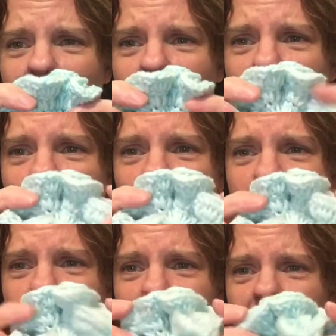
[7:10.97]
And then
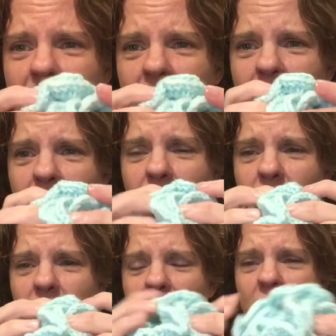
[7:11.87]
you just continue to
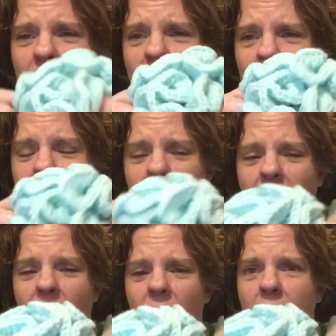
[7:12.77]
crochet it.
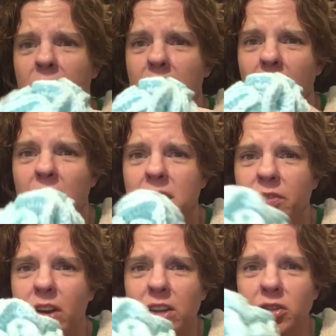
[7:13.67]
And this,
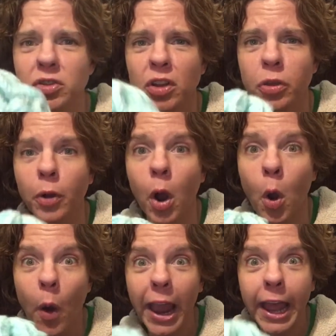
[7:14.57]
friends, you can
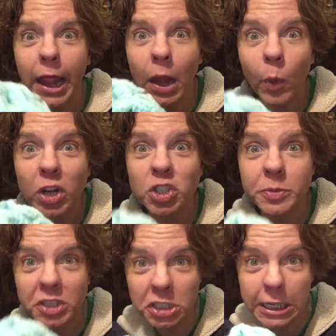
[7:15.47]
throw in the washing
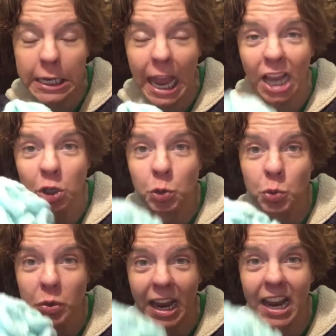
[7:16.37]
machine and
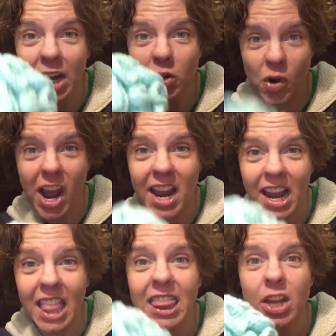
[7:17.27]
you can dry it
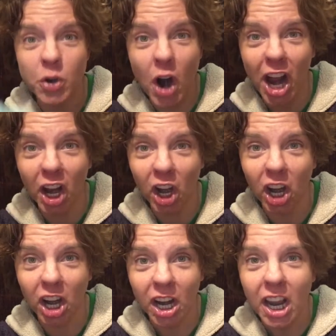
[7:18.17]
in the dryer.
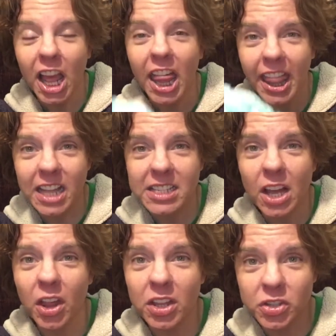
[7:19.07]
That's
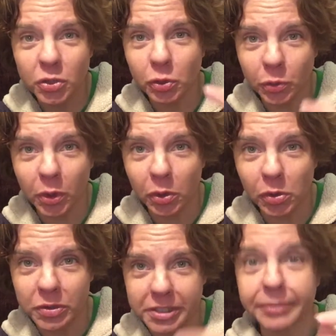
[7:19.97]
how this girl
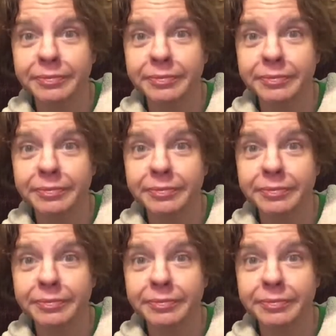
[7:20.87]
rolls.